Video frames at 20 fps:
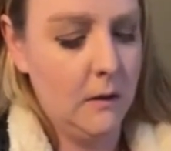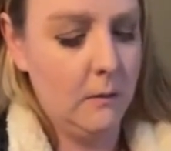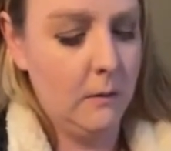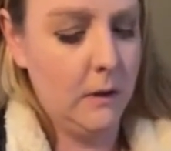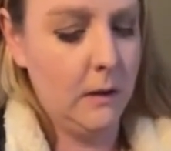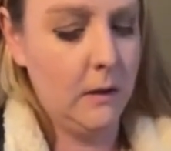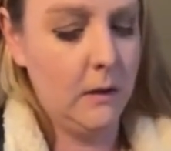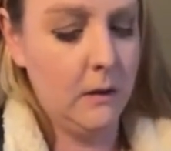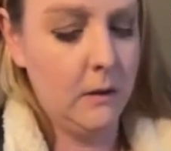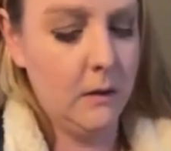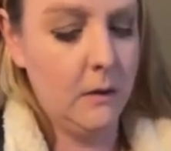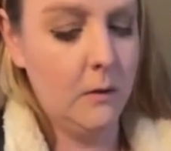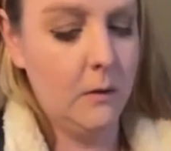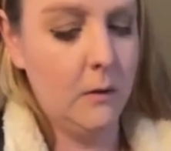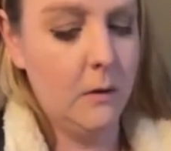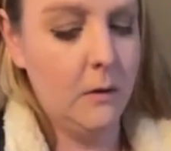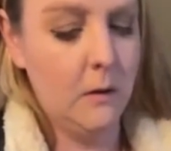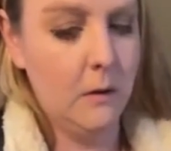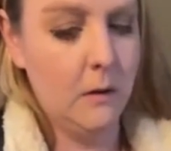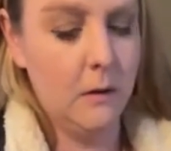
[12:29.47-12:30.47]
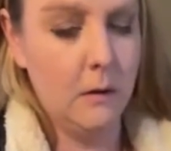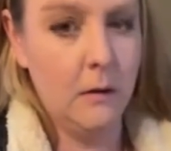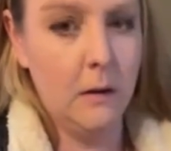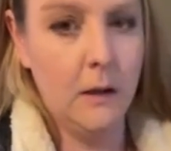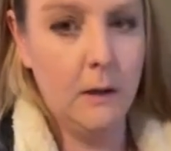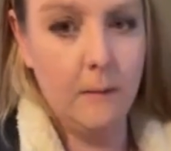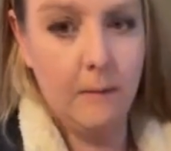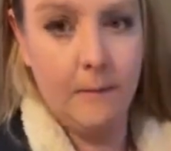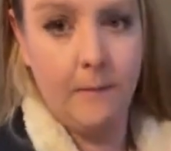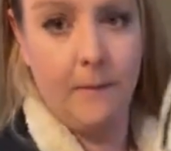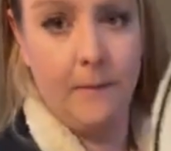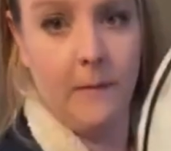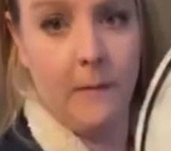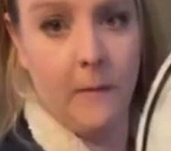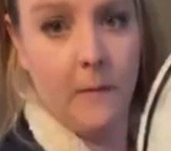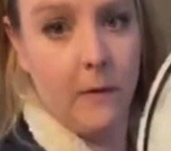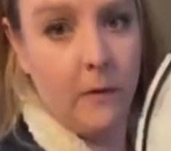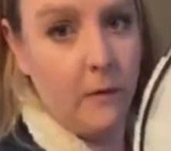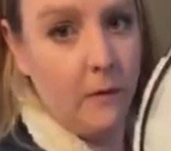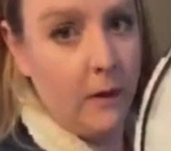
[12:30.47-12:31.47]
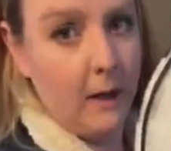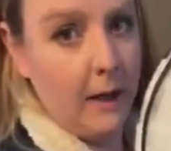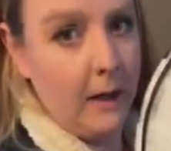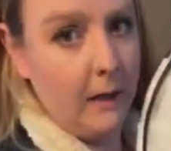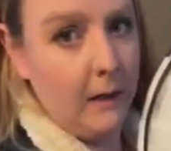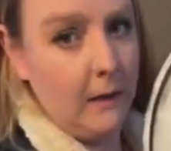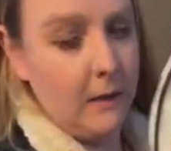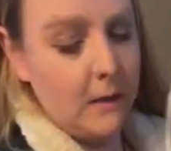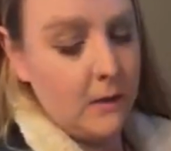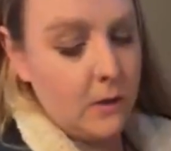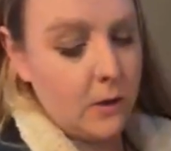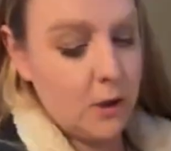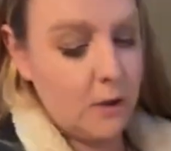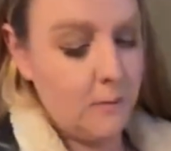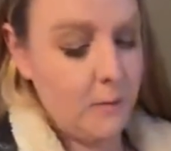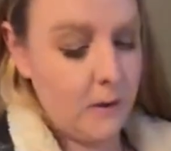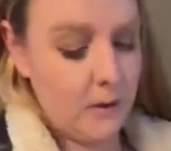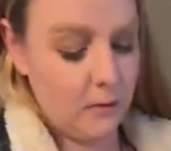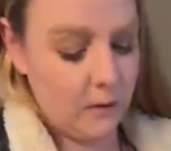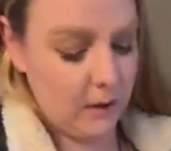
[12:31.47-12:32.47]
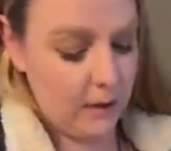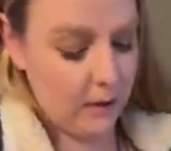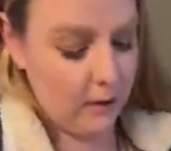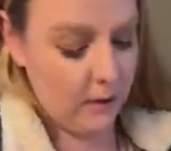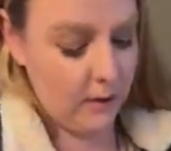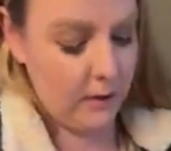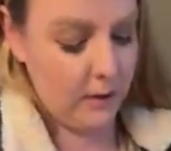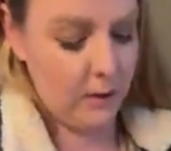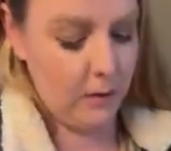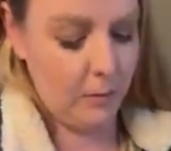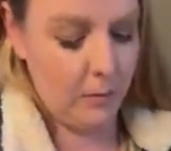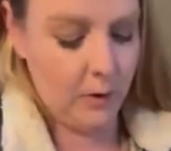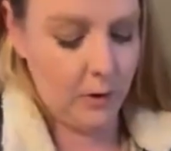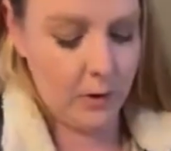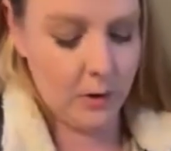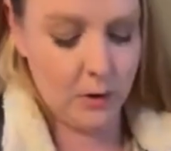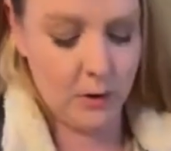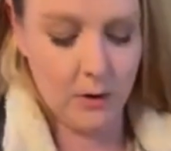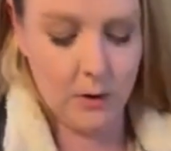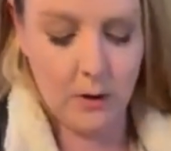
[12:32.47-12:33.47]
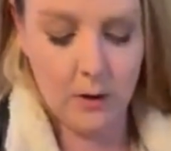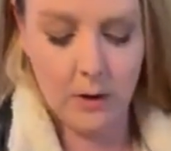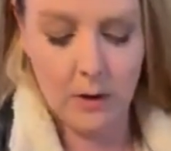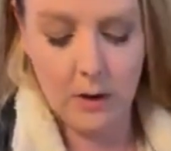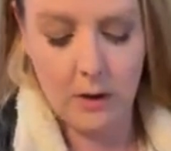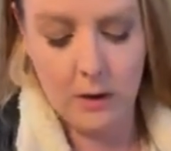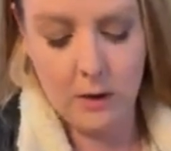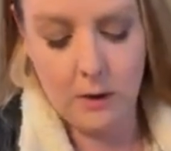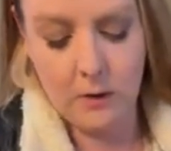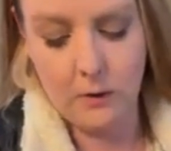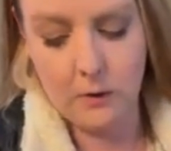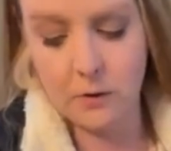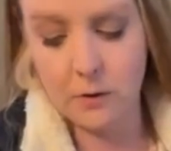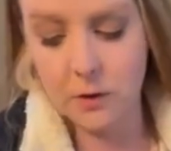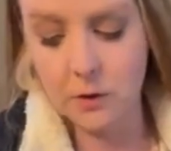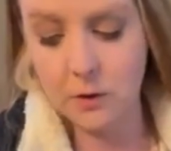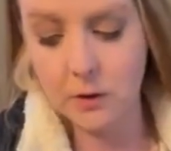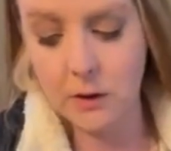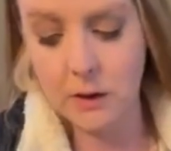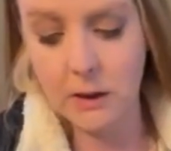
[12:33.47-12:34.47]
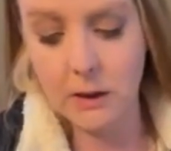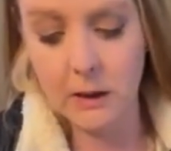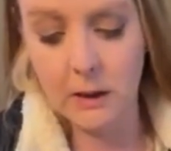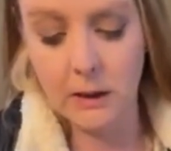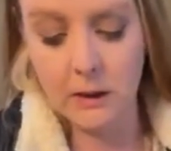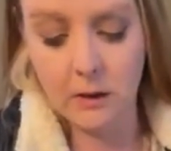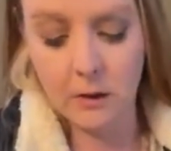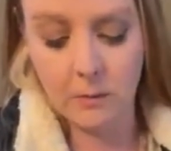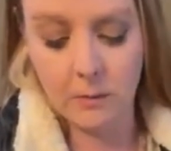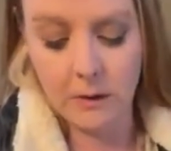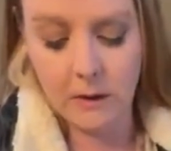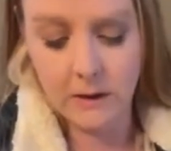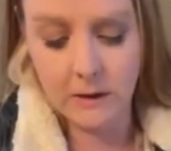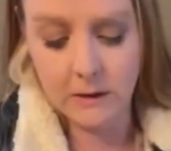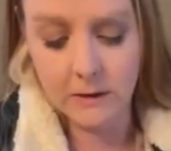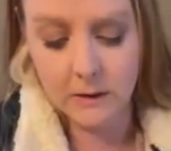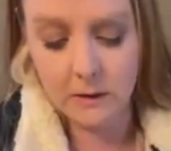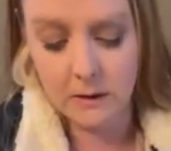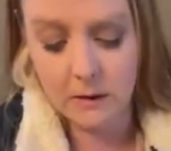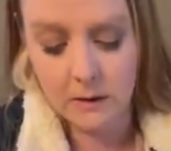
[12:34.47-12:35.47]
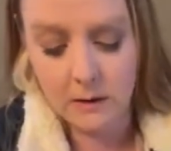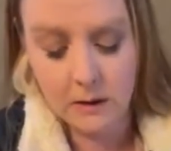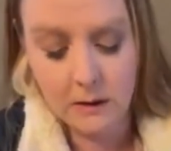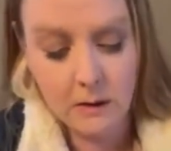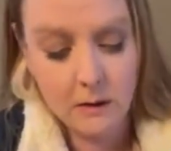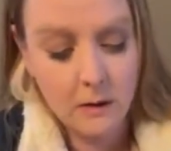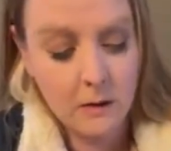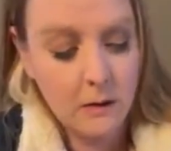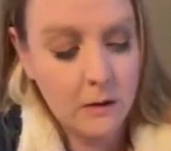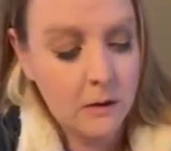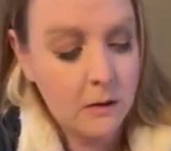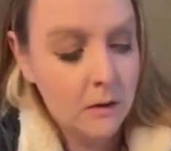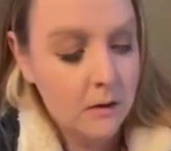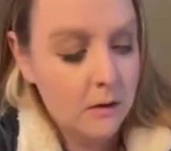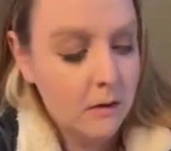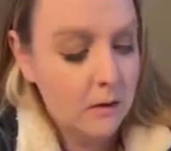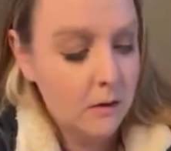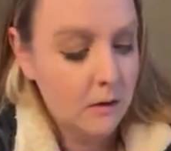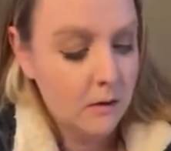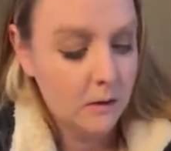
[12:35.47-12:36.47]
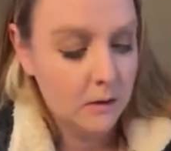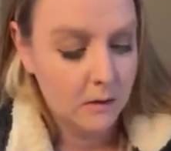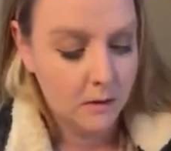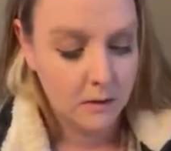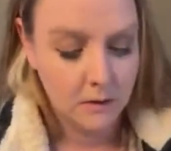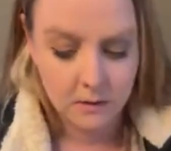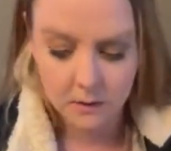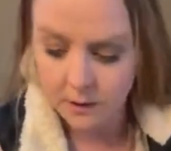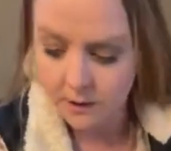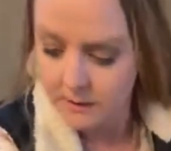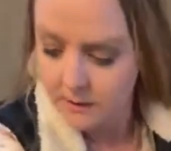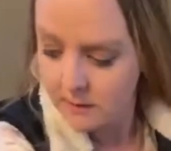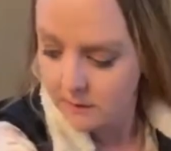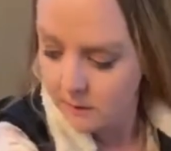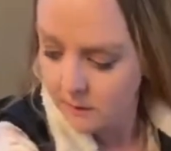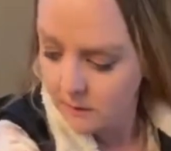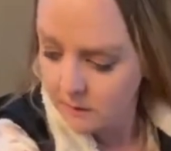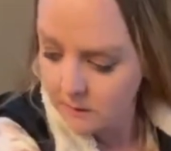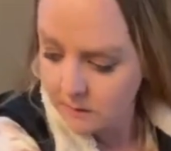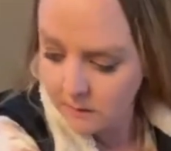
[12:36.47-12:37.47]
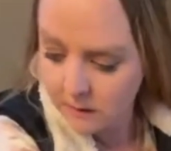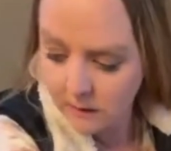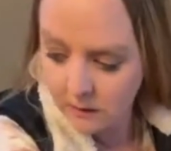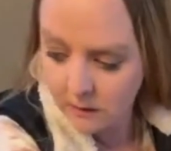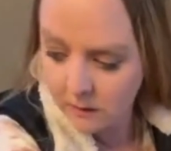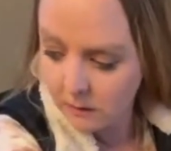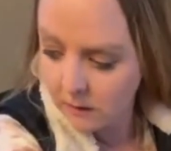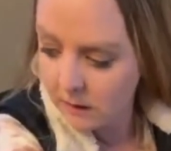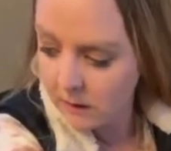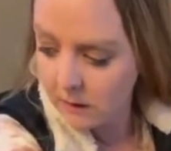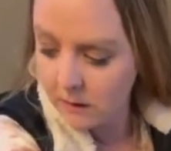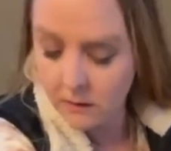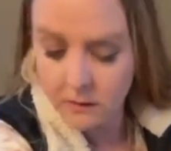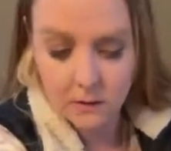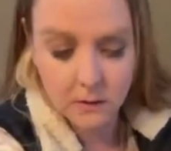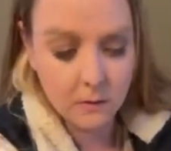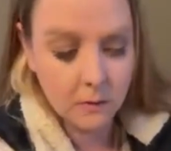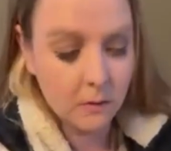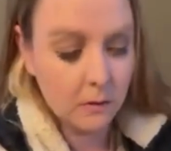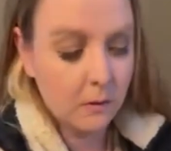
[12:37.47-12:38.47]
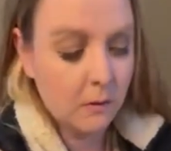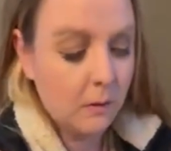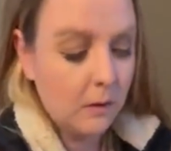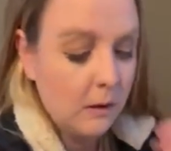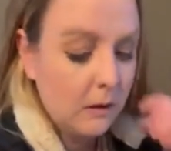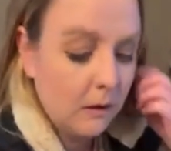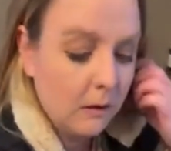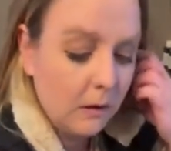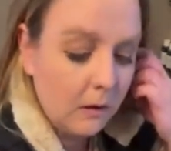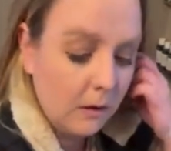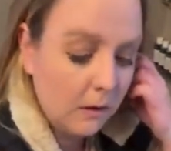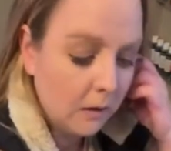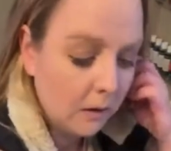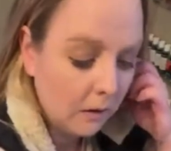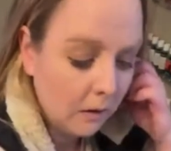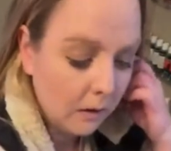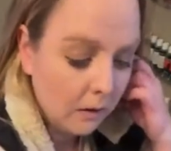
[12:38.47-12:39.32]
There we go. All right, so that is your chippy door hanger, and then you'll put your little string and your beads on, which I suppose we could go ahead and do real quick.